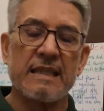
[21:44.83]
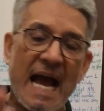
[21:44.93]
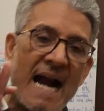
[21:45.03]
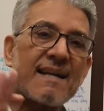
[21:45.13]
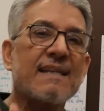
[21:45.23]

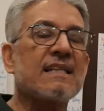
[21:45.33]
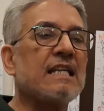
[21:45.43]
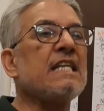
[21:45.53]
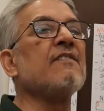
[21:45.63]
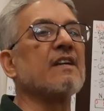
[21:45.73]
that is
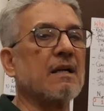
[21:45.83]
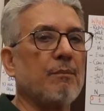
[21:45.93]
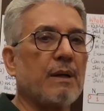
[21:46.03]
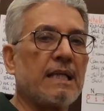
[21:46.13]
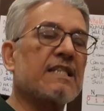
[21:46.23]
an even
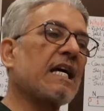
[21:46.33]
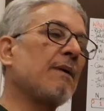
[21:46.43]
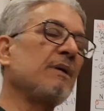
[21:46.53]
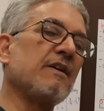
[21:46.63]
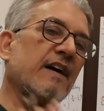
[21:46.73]
number. It
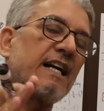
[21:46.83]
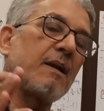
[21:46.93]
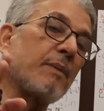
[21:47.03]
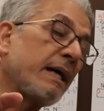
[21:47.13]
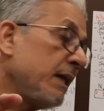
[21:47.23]
can be
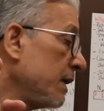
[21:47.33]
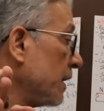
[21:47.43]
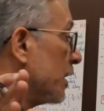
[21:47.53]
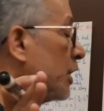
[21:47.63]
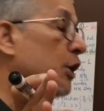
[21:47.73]
divided by
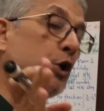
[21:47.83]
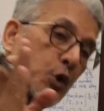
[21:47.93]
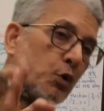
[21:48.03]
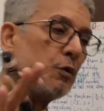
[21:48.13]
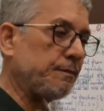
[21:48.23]

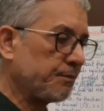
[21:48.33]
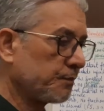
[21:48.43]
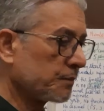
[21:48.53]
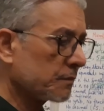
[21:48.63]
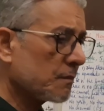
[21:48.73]
2.
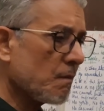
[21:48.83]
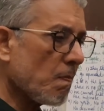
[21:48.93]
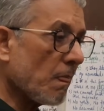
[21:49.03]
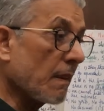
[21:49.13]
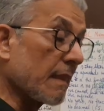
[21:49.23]

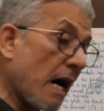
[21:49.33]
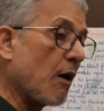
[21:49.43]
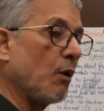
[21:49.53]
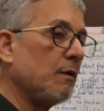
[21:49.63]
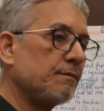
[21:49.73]

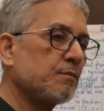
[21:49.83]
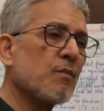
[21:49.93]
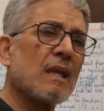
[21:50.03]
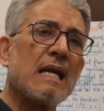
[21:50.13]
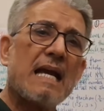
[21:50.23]
Now,
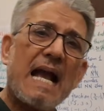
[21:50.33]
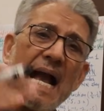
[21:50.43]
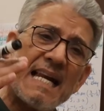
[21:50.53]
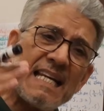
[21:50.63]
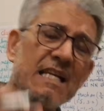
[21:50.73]

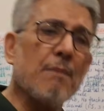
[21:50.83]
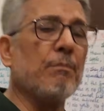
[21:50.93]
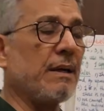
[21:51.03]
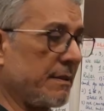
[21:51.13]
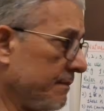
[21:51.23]
any
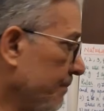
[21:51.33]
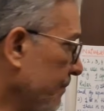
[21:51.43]
number